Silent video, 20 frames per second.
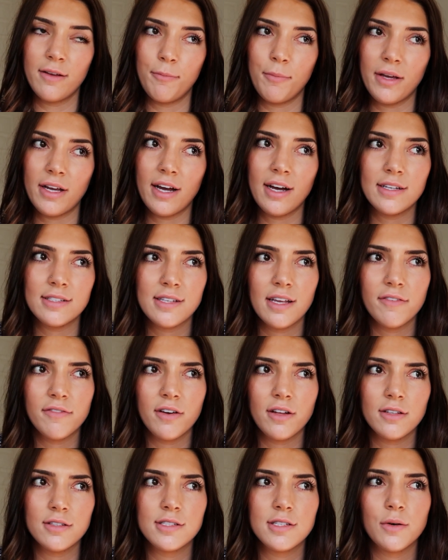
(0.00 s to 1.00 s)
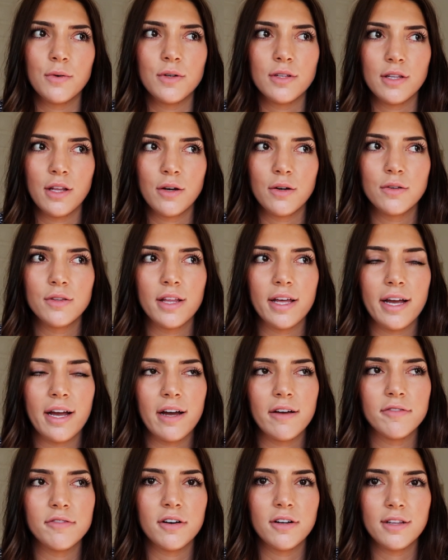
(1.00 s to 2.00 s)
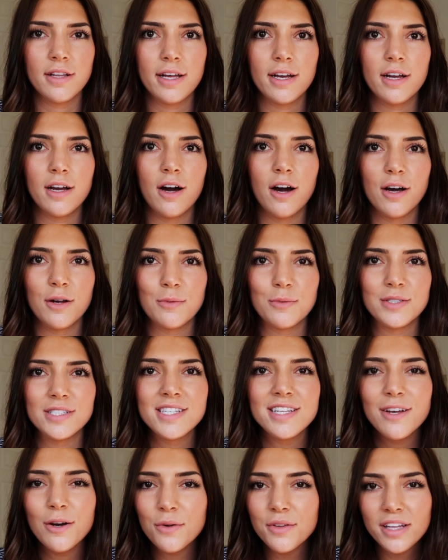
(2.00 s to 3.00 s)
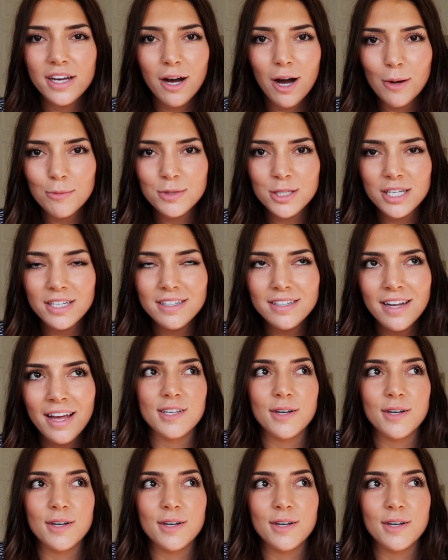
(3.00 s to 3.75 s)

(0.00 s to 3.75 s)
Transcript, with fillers: because I felt so alone, like I felt like God was the only option.